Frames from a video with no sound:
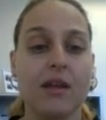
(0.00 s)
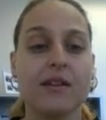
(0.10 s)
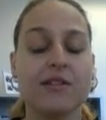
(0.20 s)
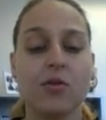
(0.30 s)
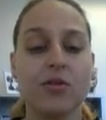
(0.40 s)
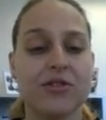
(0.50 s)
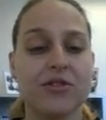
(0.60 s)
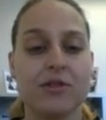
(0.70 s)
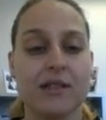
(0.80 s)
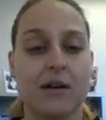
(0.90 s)
These are
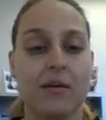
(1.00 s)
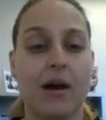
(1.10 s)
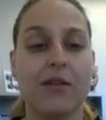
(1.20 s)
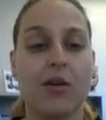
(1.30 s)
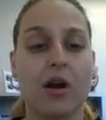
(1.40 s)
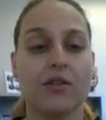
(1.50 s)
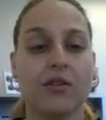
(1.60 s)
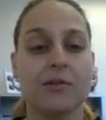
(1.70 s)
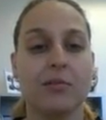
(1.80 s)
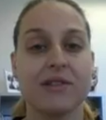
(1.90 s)
also some other
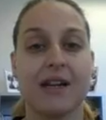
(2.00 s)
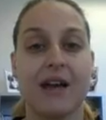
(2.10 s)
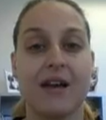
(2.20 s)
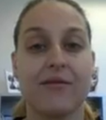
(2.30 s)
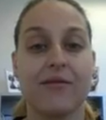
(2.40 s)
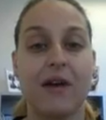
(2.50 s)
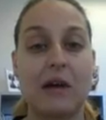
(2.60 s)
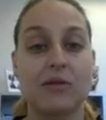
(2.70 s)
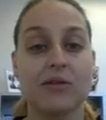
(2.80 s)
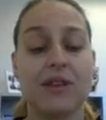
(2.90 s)
articles and books that I've
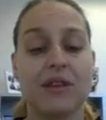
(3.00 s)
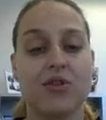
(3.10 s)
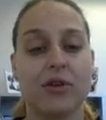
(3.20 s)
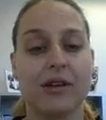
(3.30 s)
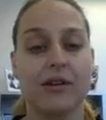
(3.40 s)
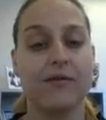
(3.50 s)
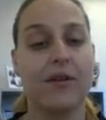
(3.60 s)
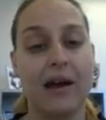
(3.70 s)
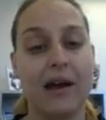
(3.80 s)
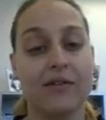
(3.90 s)
found that you can
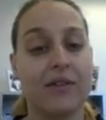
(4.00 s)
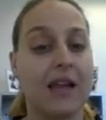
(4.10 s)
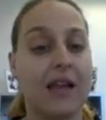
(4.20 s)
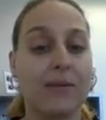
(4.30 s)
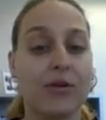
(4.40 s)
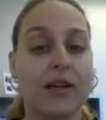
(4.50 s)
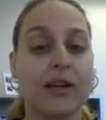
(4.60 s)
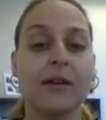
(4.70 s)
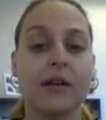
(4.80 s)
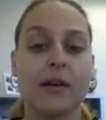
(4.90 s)
find at the library.
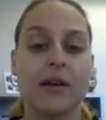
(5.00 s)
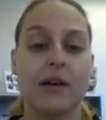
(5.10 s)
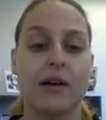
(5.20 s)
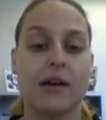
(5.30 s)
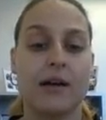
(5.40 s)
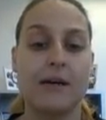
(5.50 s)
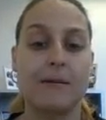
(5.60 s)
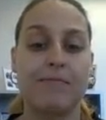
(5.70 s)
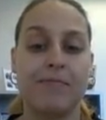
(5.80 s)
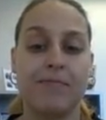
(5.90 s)
Okay,